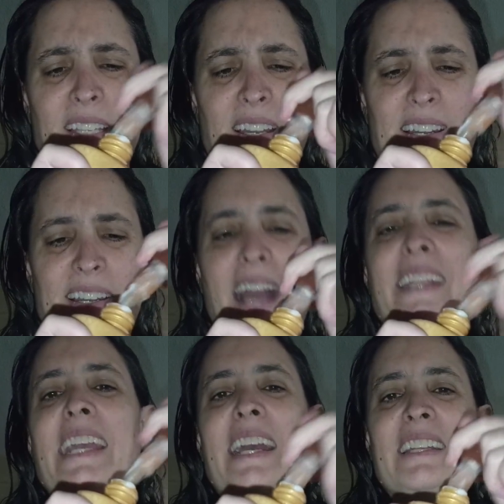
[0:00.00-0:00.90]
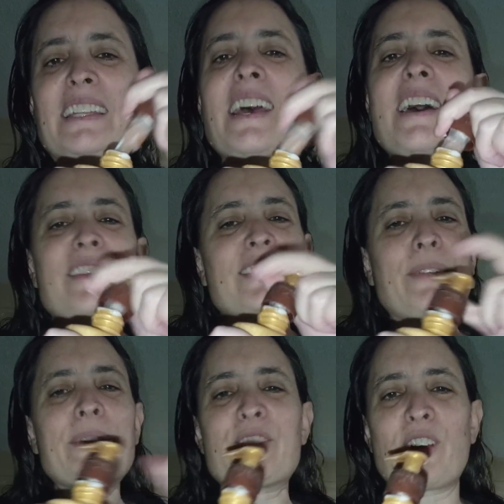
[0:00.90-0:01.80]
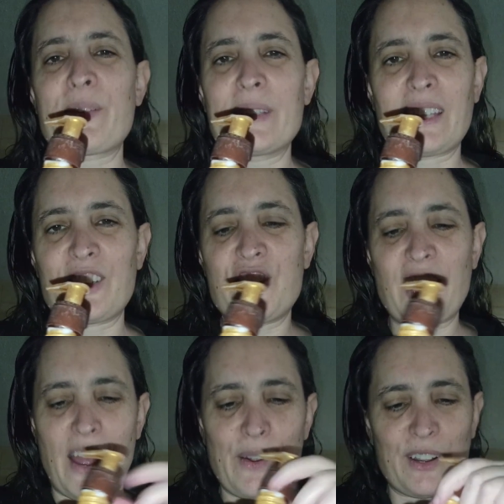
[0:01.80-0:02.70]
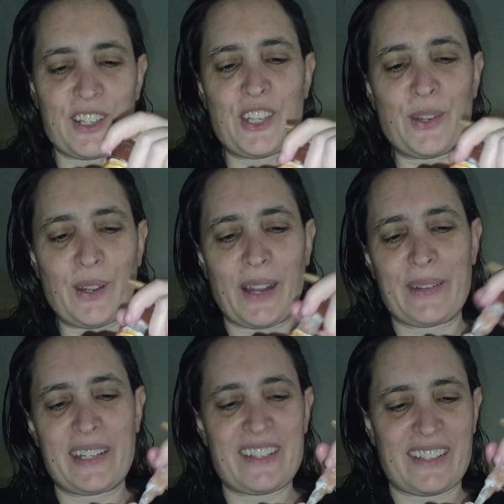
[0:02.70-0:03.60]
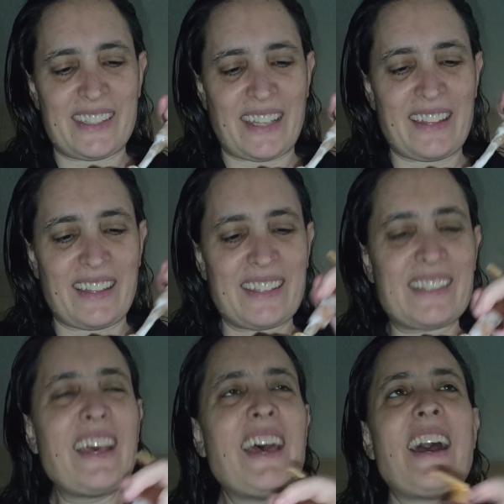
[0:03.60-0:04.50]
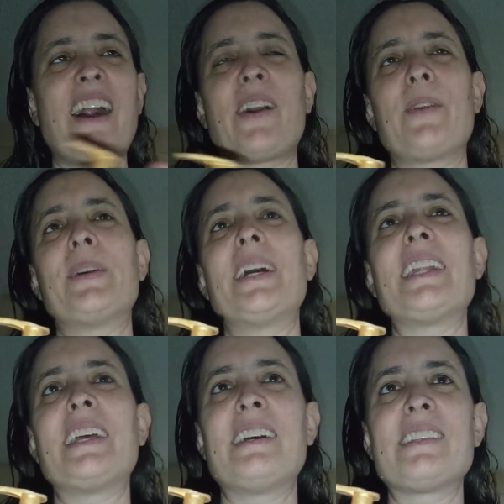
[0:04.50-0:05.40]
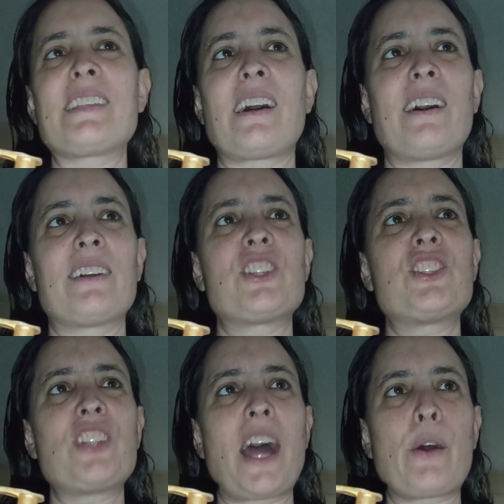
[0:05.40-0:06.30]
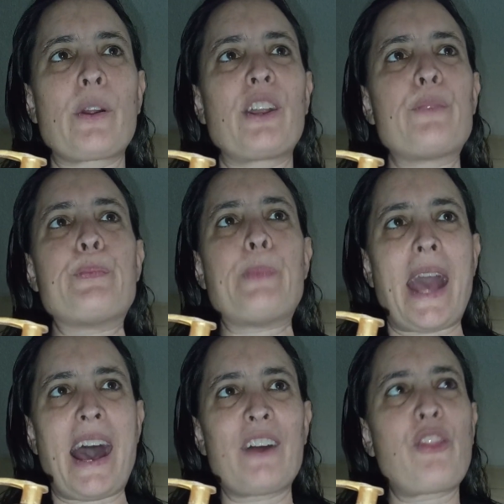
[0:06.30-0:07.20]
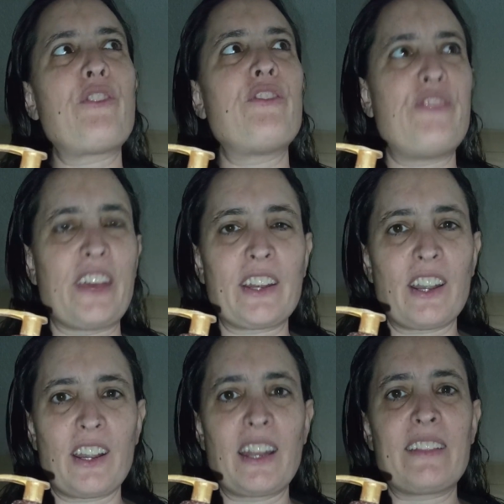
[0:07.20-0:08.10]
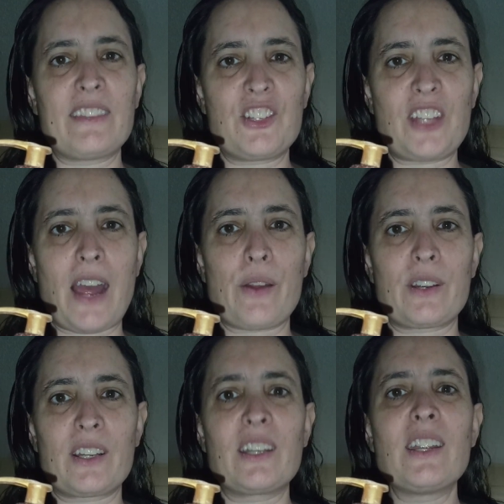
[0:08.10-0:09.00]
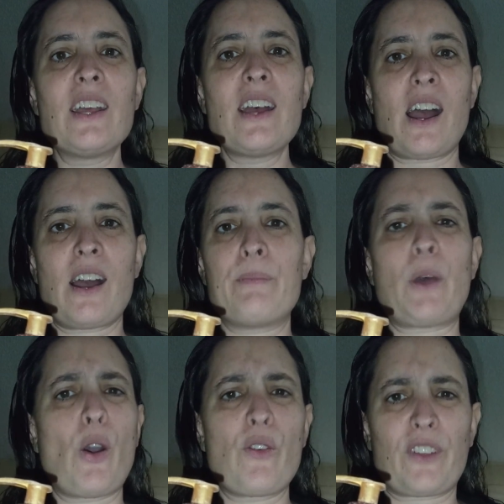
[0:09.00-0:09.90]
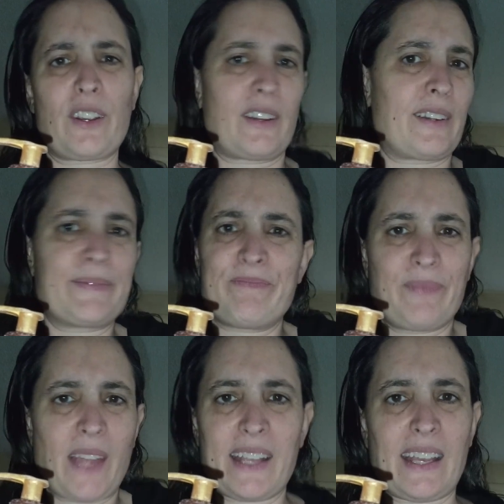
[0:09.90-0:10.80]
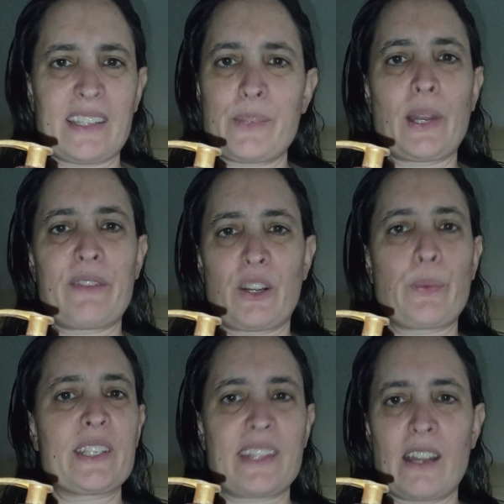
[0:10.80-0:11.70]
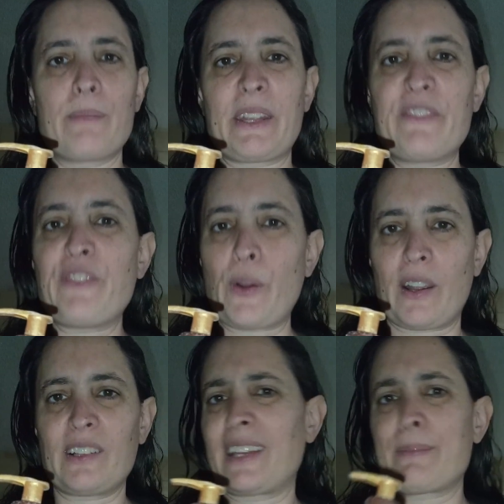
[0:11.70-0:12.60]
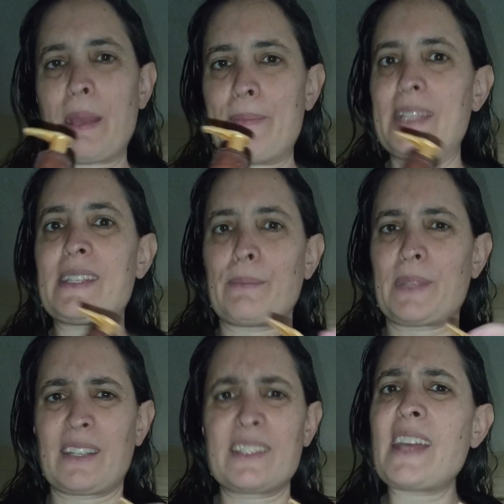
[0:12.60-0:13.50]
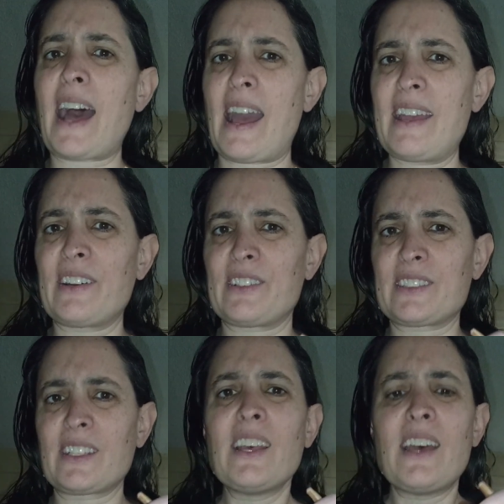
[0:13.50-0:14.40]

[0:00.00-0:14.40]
I can't, something's wrong with the shower too. I want to just say this. It is a shower bath fitter in the shower over, I guess, whatever was there before, like maybe something tiled.